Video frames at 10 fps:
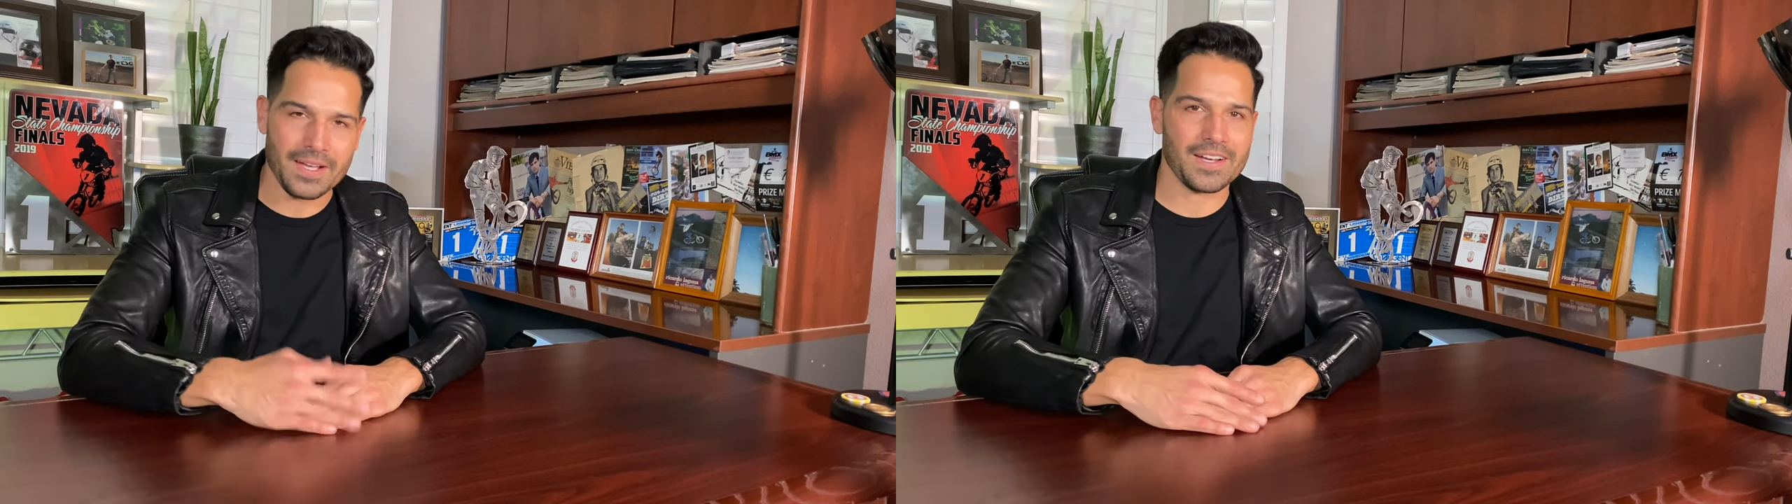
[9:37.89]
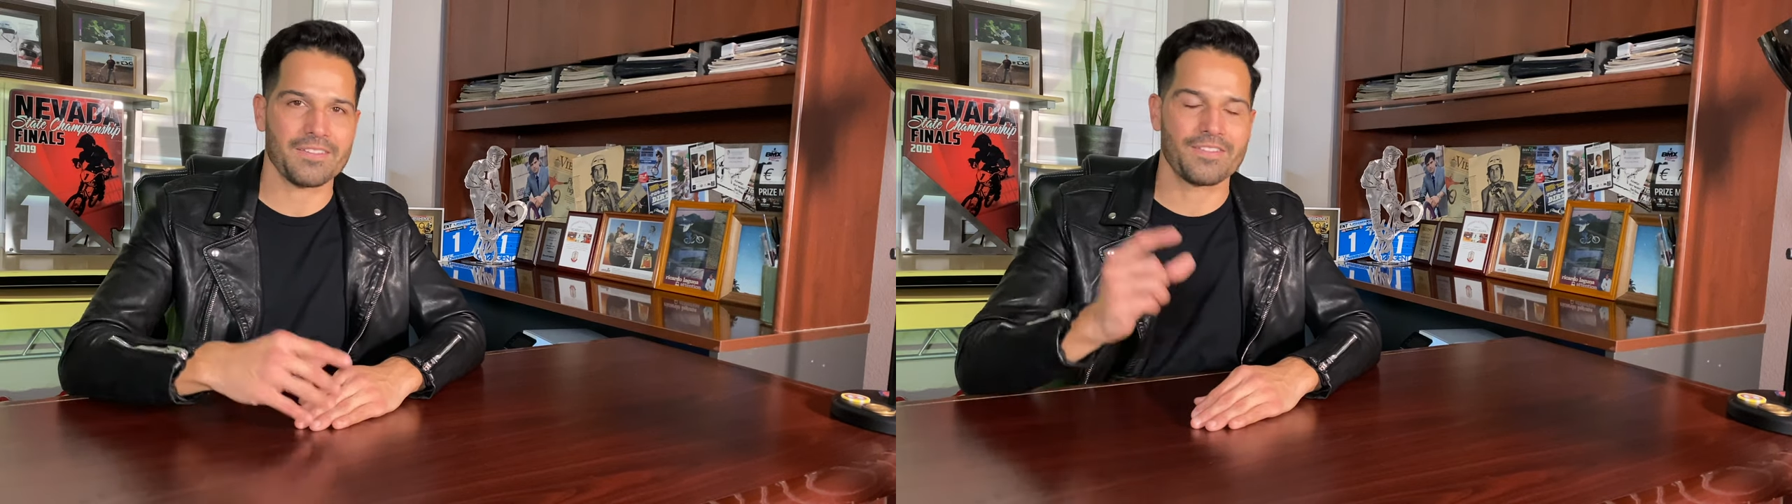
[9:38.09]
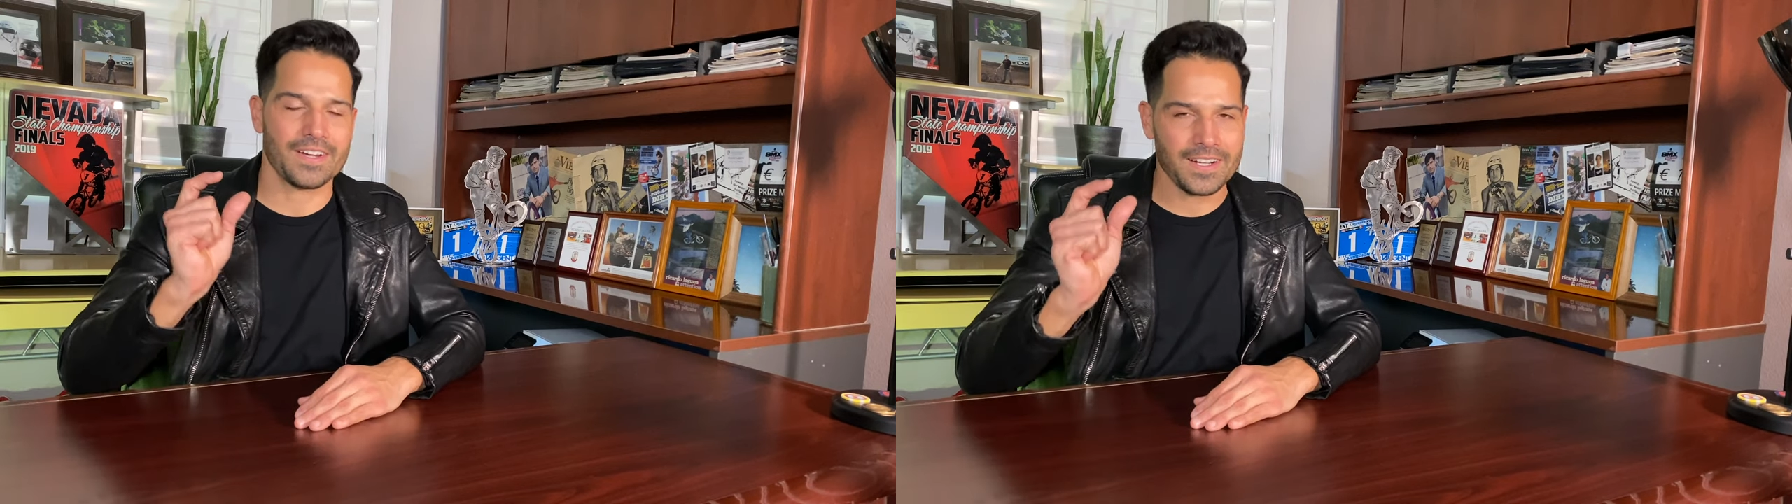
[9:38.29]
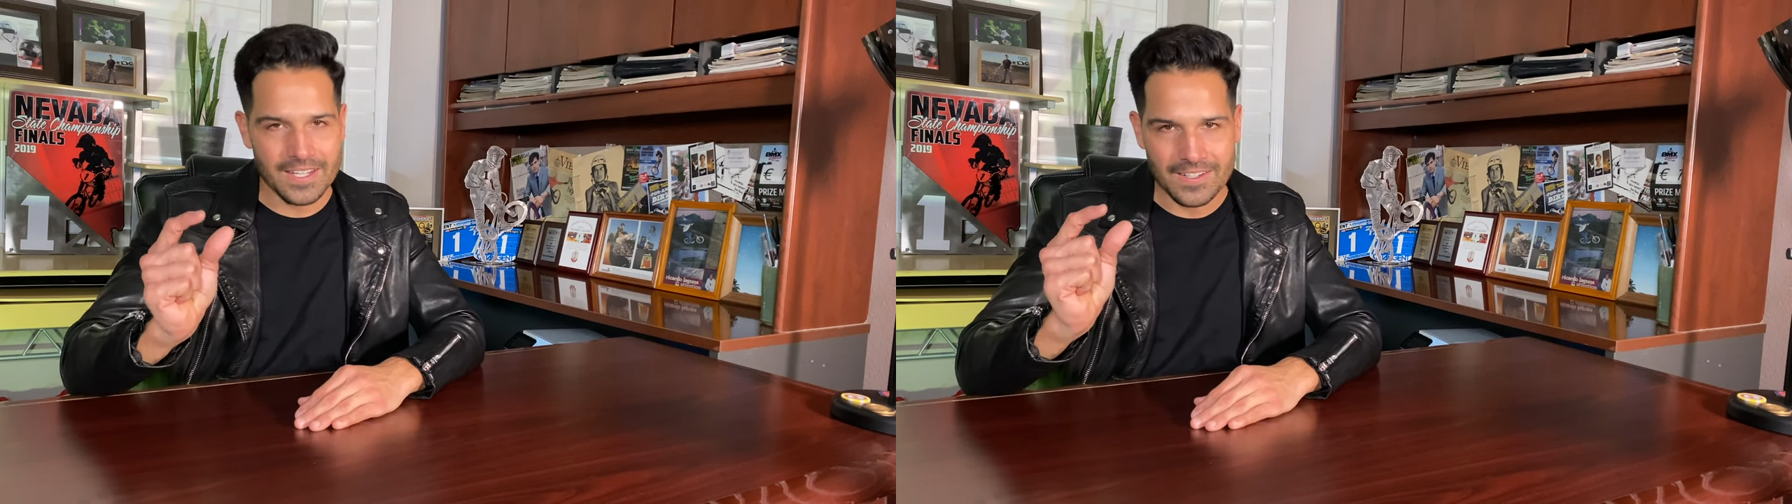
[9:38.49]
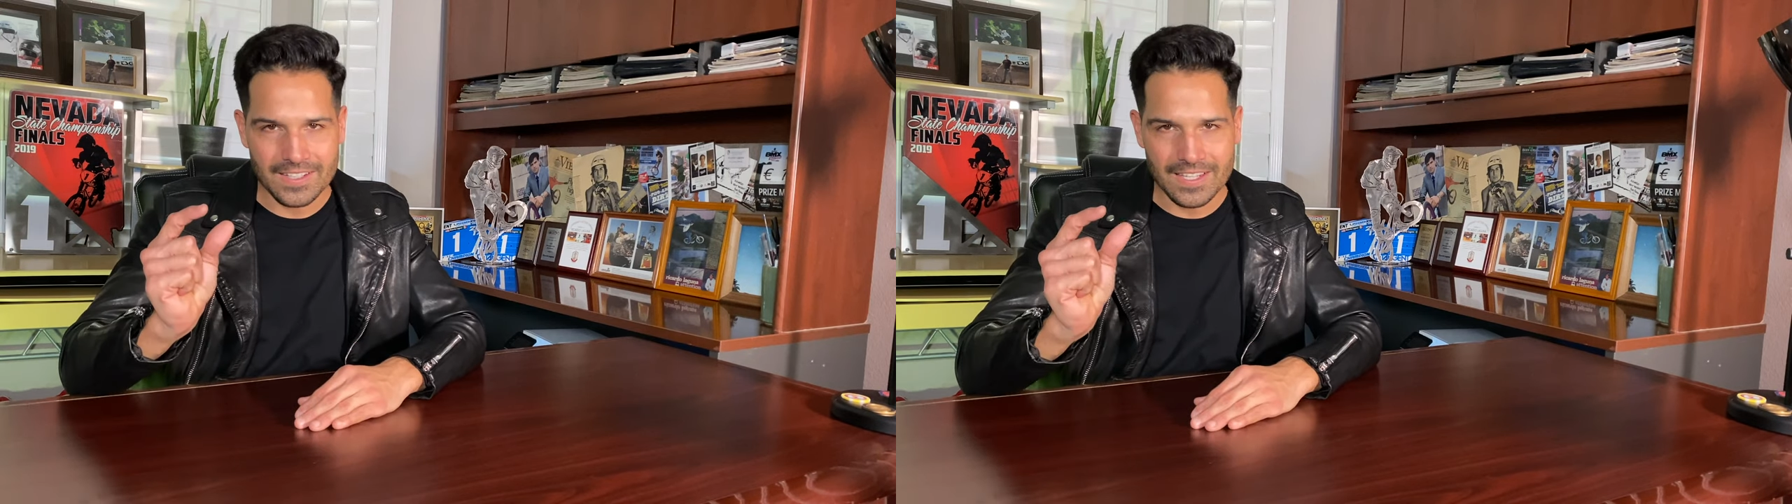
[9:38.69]
at a very
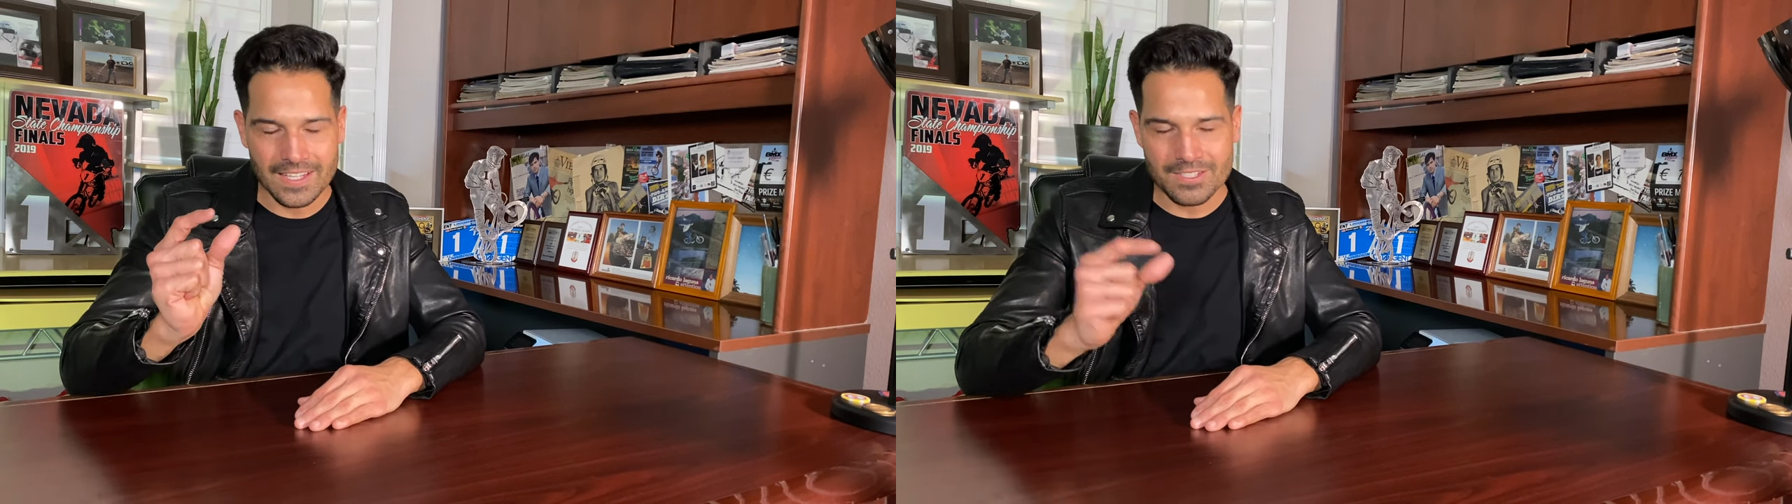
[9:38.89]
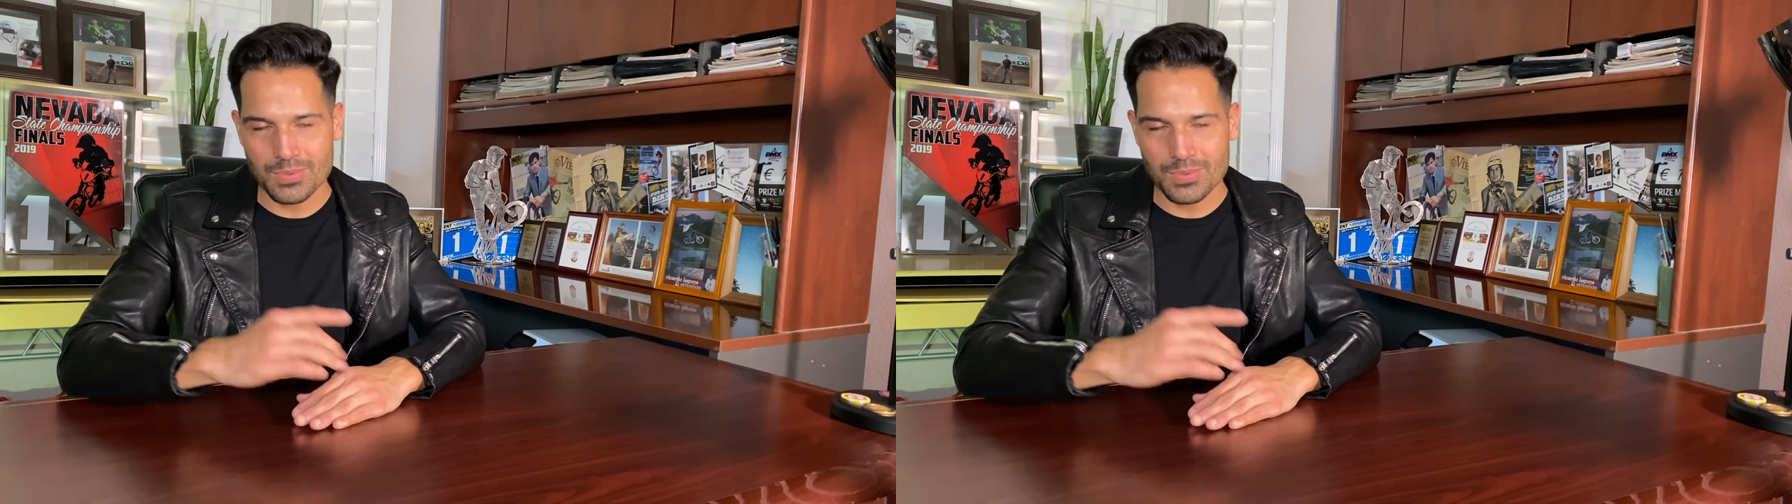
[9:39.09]
young age,